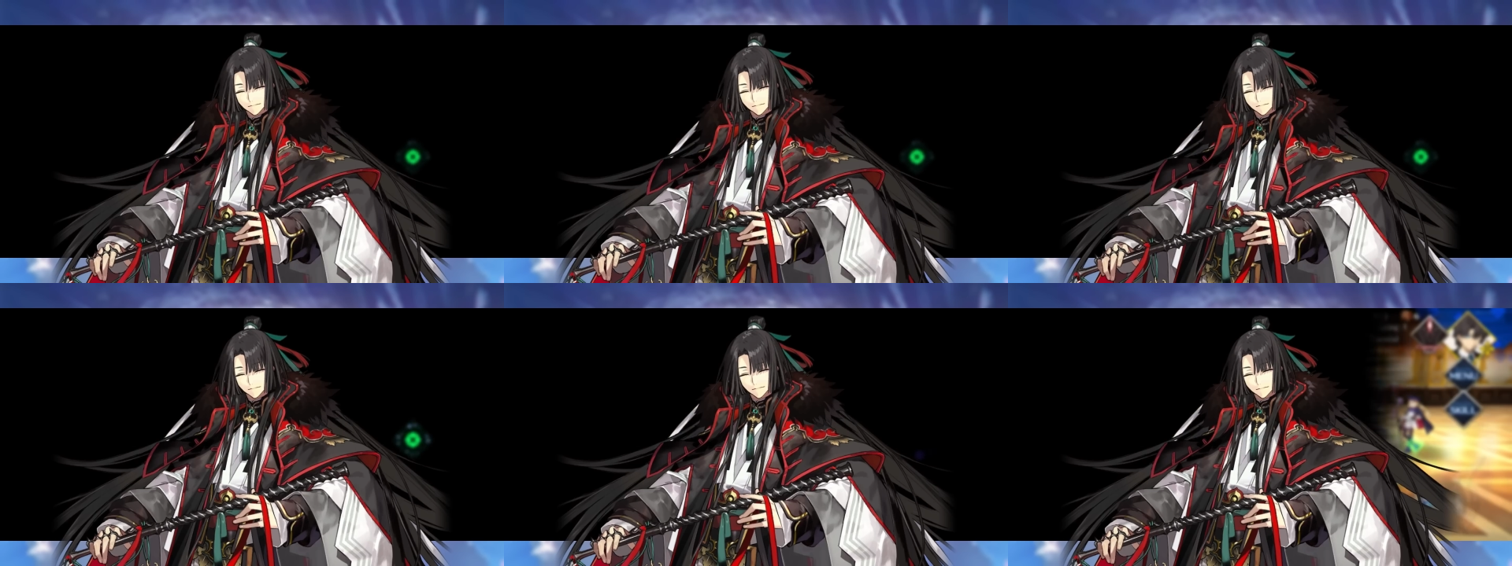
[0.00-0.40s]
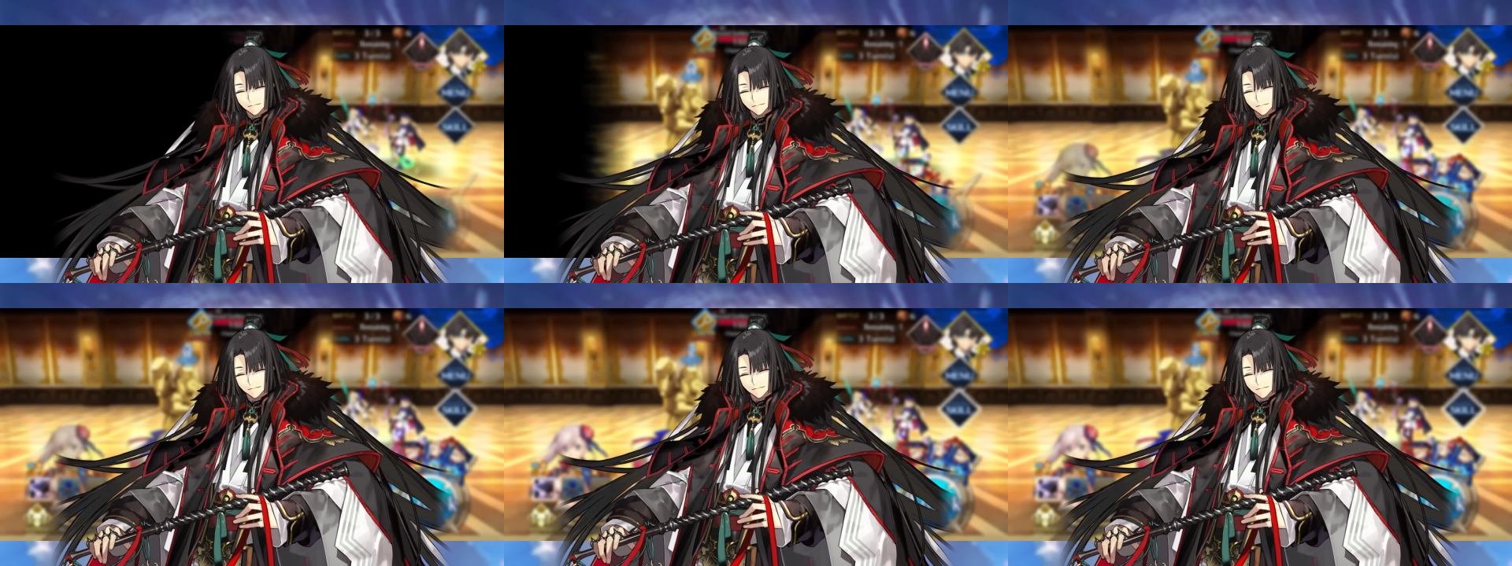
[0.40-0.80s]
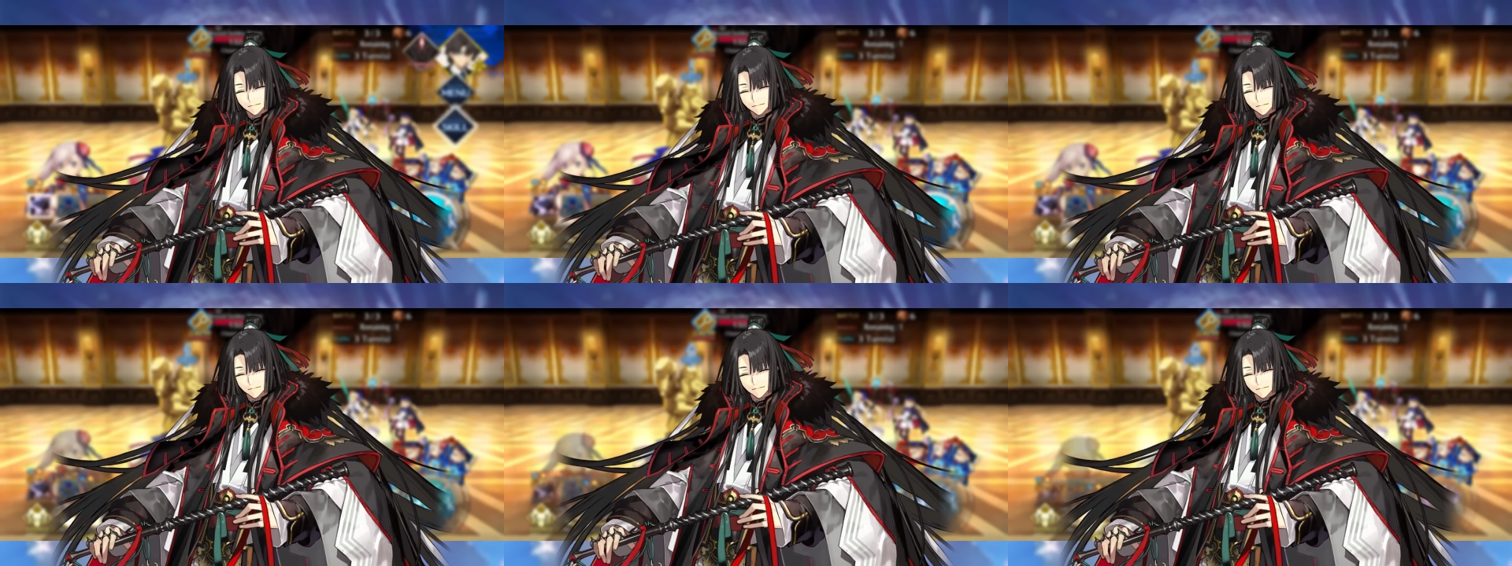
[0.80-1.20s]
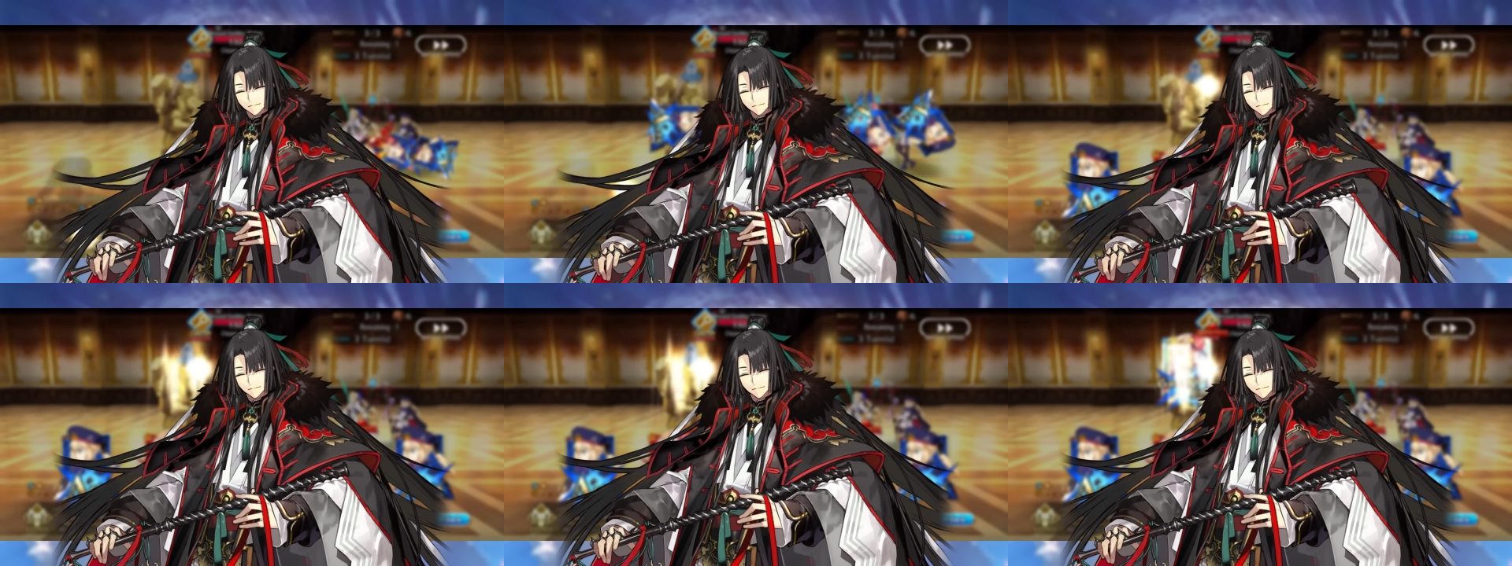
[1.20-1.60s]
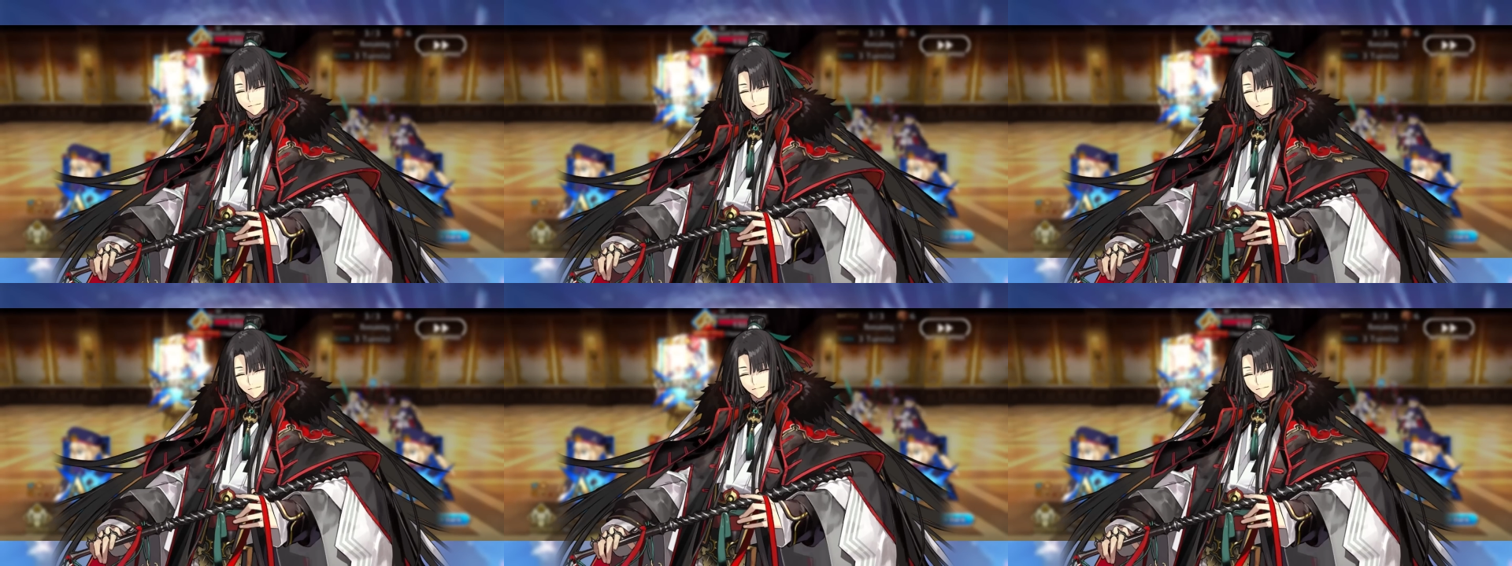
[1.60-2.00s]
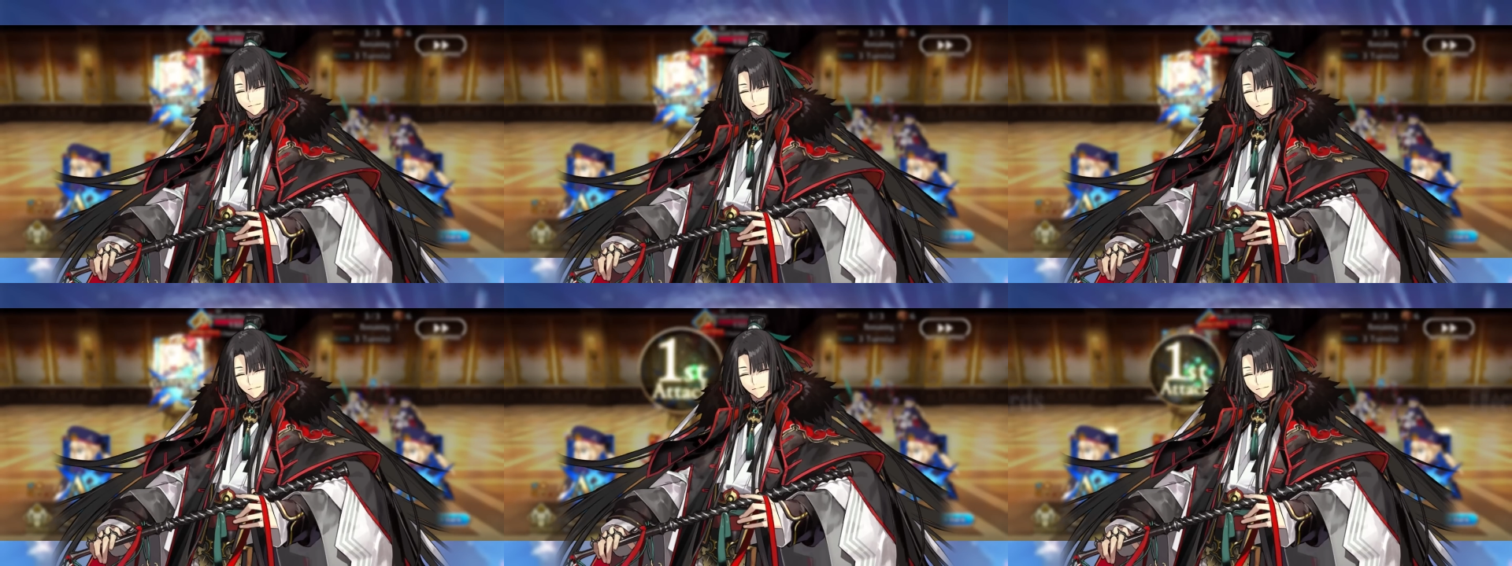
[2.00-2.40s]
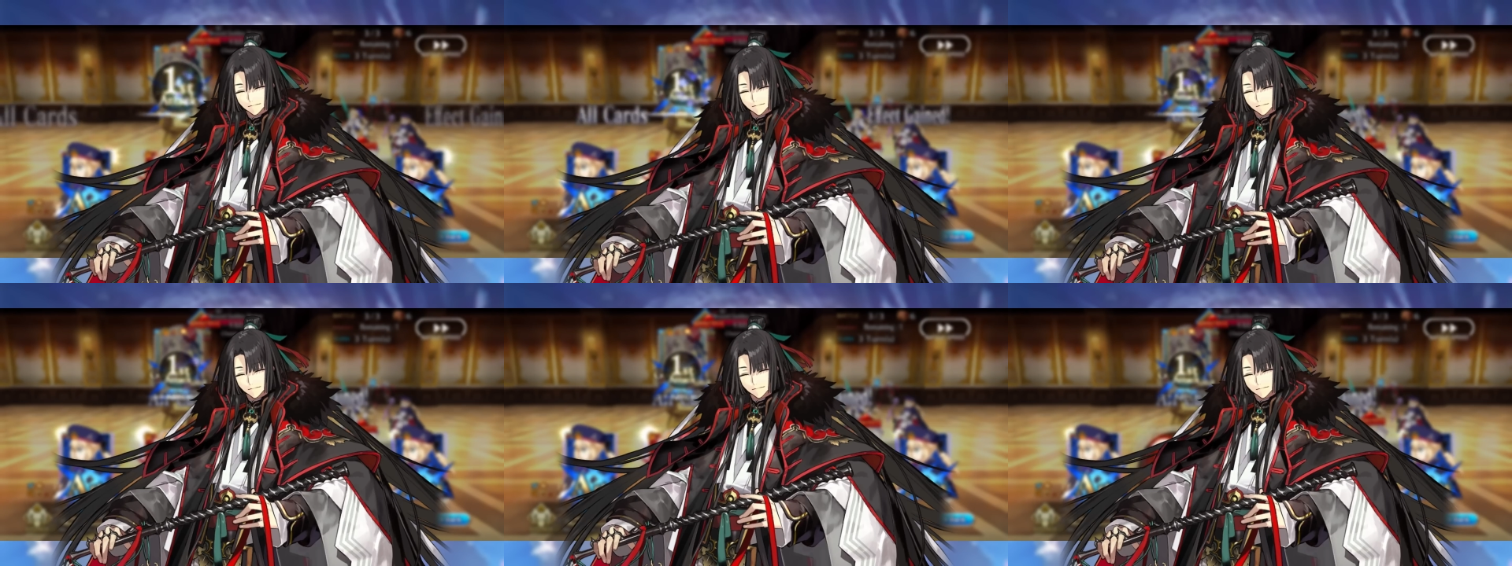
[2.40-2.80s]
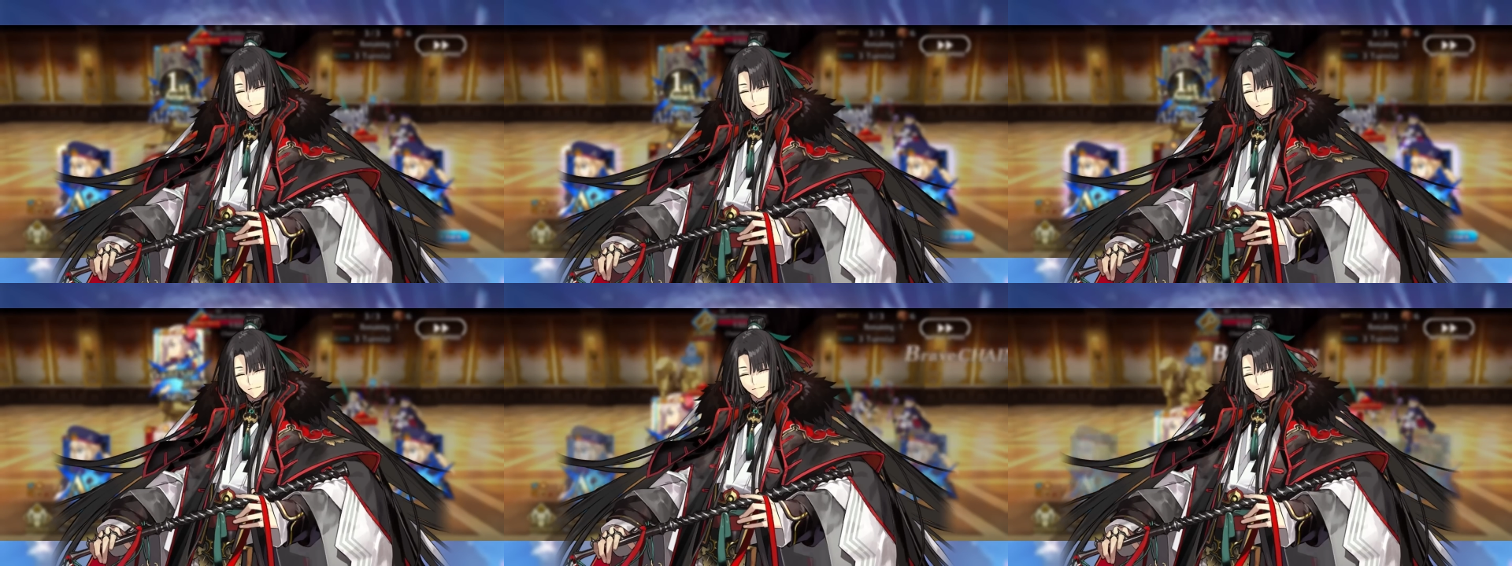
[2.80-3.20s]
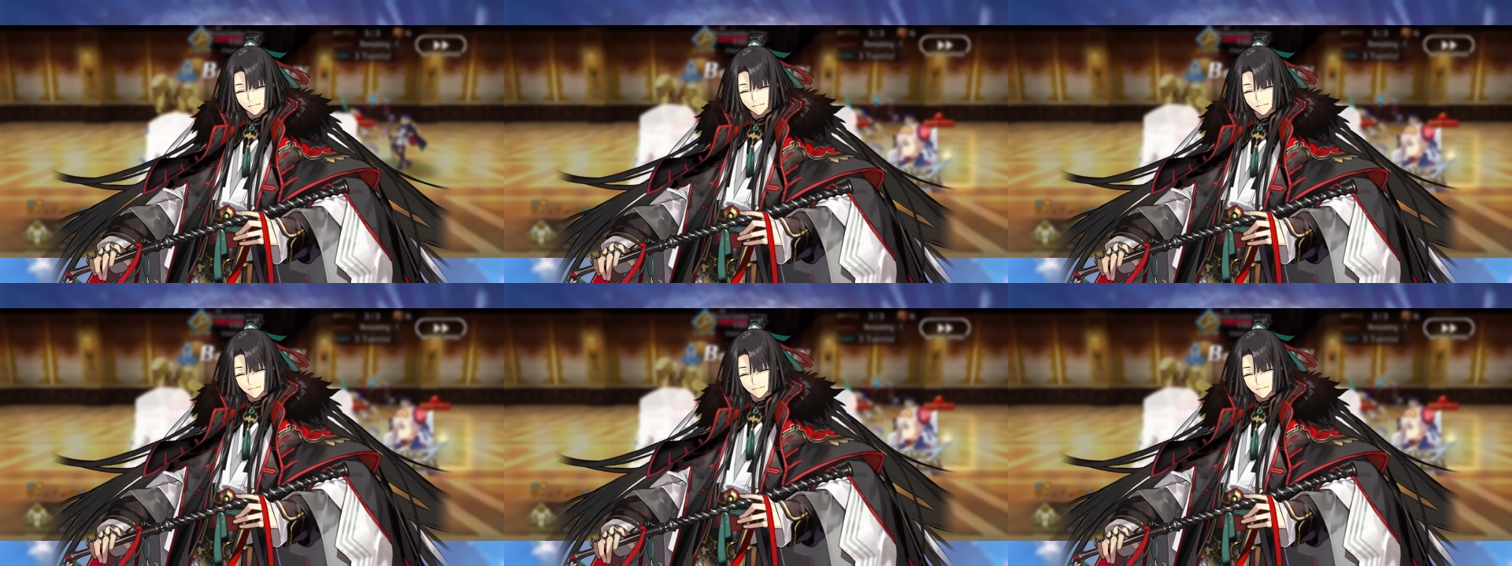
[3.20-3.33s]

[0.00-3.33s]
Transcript: No face is visible, so there are no lips to read.